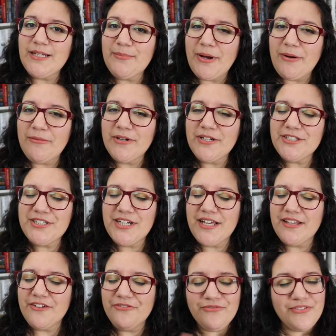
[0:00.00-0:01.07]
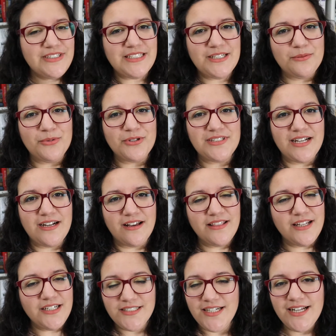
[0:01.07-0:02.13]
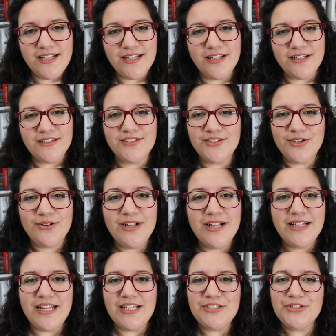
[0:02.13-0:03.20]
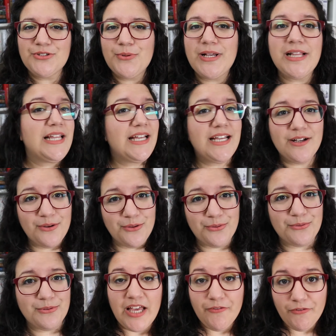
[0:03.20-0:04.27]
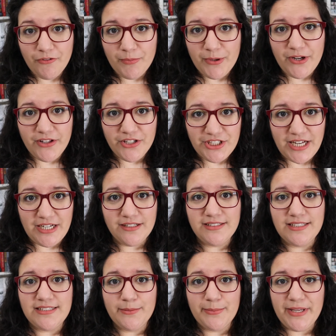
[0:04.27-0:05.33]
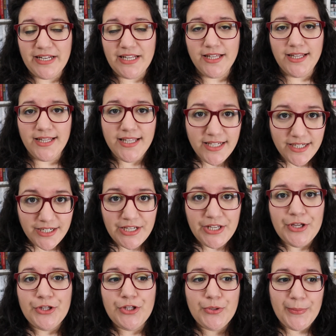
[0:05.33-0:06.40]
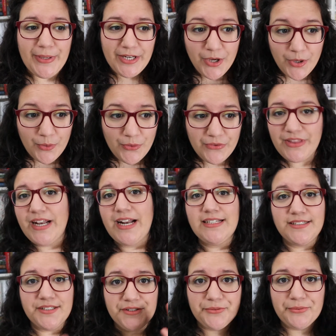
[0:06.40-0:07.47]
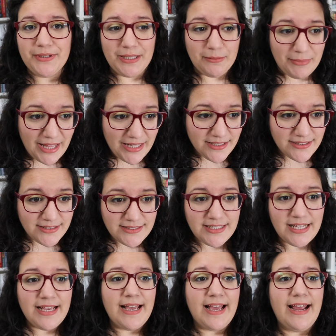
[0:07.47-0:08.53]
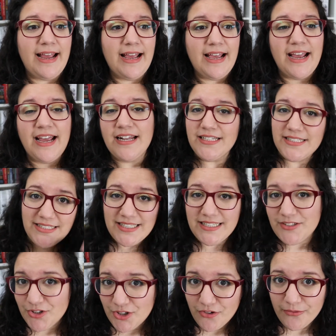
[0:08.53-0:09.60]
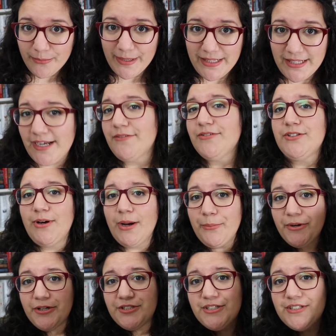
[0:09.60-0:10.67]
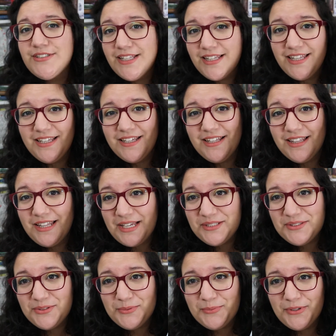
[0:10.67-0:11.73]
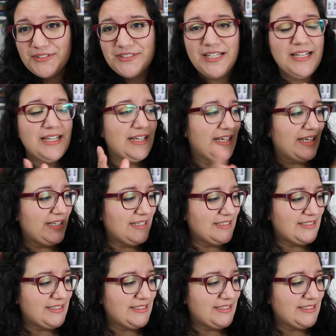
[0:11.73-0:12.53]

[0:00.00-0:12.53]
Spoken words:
up, I want to share the physical books I got there, not a lot, so let's just quickly go through. If you've been on the channel since the beginning of the year, you may know that I started reading Malice and it took over my life. So I purchased the last two books in the